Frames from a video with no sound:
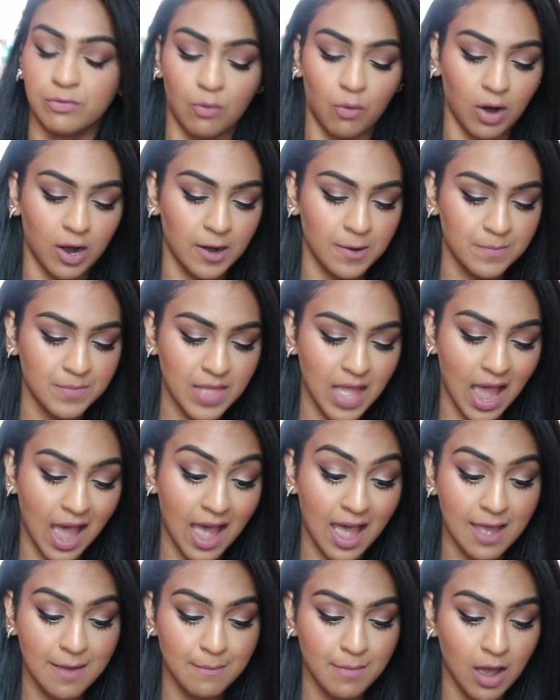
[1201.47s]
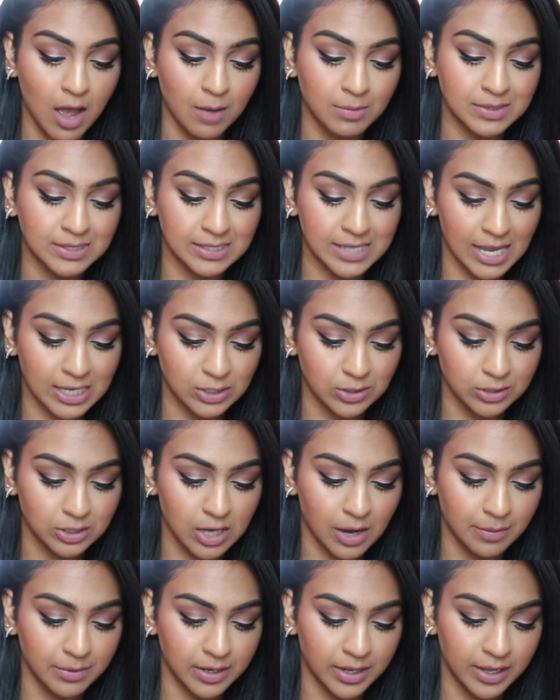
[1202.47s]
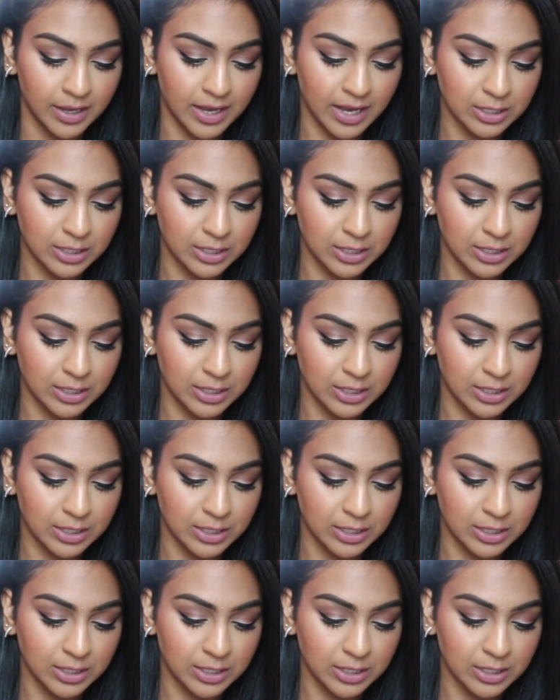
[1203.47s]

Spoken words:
form. I'm obsessed with Dominique.